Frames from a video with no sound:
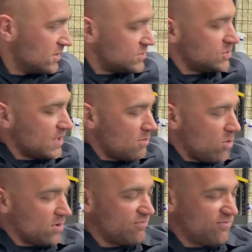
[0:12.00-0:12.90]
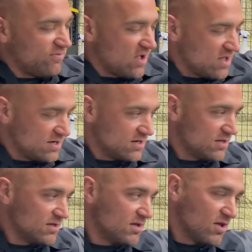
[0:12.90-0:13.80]
to a more fun
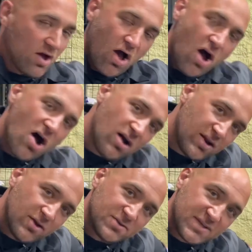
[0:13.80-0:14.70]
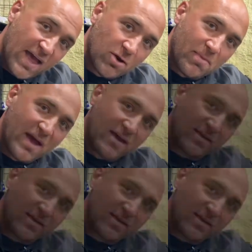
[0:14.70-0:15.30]
audio saddlebag.